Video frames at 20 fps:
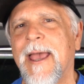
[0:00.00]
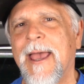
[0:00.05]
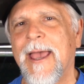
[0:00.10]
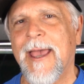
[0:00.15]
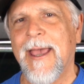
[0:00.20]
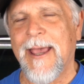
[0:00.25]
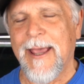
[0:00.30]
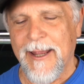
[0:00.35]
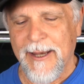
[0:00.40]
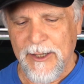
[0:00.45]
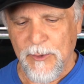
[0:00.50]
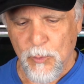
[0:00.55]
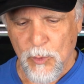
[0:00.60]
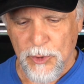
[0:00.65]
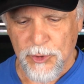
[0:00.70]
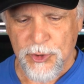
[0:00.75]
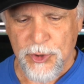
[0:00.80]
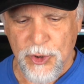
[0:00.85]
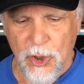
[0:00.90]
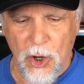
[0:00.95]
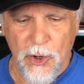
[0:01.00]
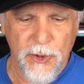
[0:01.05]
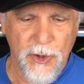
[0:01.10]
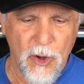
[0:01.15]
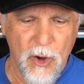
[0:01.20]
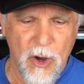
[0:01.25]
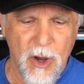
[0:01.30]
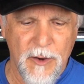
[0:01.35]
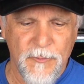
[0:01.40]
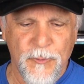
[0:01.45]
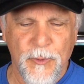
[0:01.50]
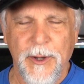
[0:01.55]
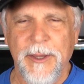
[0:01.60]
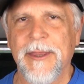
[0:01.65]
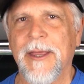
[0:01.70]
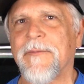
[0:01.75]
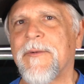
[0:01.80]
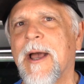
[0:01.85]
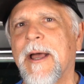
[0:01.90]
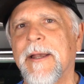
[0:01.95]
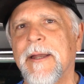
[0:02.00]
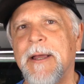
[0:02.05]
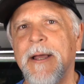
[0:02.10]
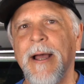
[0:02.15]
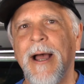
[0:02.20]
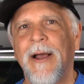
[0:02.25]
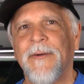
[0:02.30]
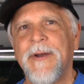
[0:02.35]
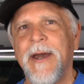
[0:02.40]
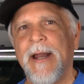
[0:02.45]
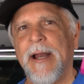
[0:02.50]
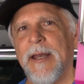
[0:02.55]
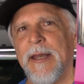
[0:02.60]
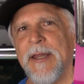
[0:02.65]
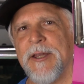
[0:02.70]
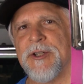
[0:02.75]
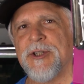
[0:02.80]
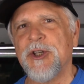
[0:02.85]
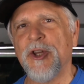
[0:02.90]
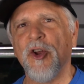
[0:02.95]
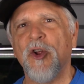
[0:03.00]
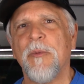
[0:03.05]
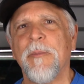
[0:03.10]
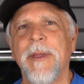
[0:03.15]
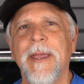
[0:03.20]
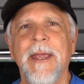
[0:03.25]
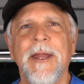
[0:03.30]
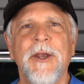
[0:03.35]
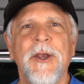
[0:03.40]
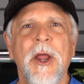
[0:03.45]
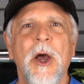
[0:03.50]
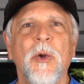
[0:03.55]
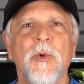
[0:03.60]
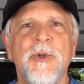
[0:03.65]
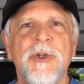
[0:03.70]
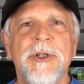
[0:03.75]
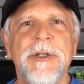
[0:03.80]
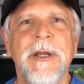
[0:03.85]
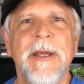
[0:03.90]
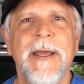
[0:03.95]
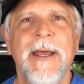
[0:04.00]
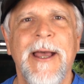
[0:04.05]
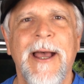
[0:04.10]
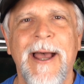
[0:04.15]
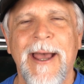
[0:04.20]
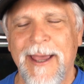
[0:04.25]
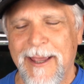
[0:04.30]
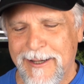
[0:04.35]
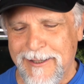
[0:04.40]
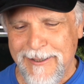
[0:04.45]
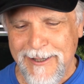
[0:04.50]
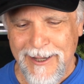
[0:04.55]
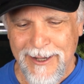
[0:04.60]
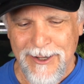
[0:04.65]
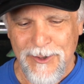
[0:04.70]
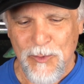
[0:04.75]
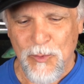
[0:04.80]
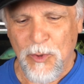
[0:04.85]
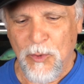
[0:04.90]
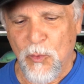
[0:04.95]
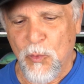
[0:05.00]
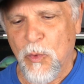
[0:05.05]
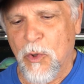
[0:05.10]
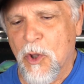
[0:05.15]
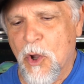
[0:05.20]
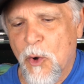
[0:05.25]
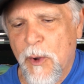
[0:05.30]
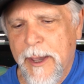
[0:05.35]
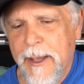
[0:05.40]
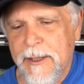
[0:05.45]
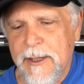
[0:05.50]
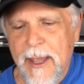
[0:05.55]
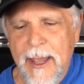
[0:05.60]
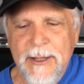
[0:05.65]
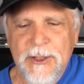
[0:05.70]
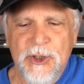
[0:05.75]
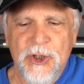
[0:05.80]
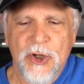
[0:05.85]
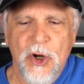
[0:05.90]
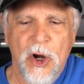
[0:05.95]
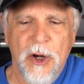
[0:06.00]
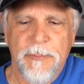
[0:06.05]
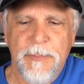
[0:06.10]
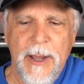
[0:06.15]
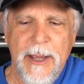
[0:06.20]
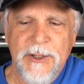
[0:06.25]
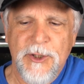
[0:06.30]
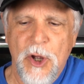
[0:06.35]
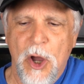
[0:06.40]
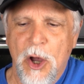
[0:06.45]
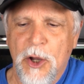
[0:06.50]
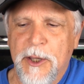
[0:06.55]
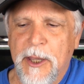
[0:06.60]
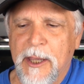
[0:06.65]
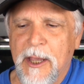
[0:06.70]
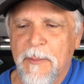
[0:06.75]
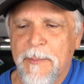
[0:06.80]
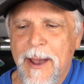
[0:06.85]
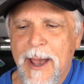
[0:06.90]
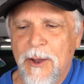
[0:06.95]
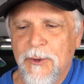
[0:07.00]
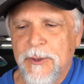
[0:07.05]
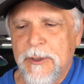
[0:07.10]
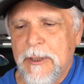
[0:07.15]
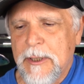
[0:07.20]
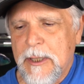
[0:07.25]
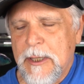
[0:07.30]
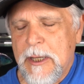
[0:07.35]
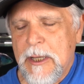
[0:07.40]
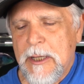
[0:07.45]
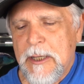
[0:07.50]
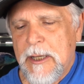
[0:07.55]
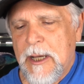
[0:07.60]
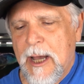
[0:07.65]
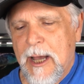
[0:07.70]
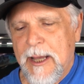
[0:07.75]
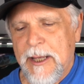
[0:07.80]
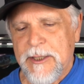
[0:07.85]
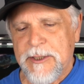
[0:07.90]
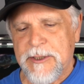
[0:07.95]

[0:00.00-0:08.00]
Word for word: And we'll start off with, I've got, I've got a list, you know, me and notes. And uh, we'll, we'll, go ahead and start by talking about uh,